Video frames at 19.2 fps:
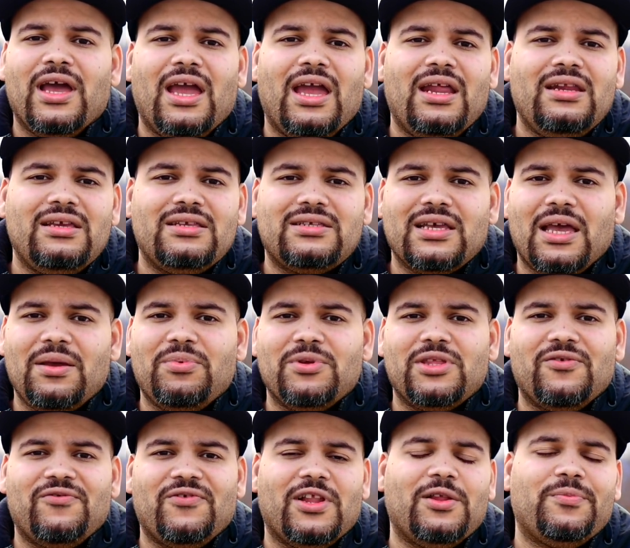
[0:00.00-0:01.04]
any type of
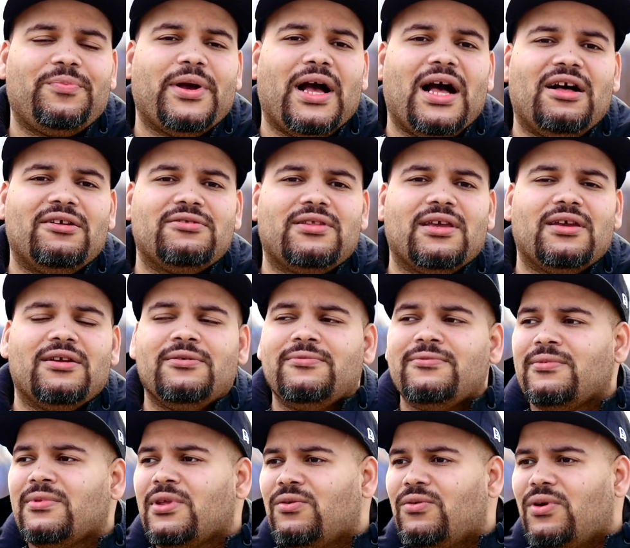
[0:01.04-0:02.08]
developer out there,
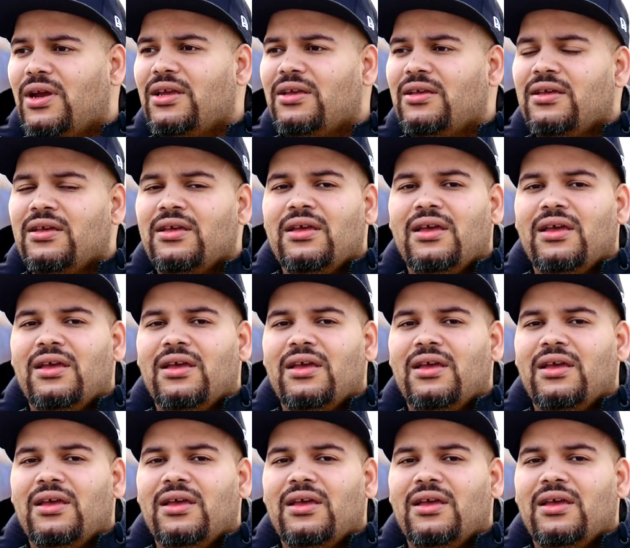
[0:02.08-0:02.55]
right?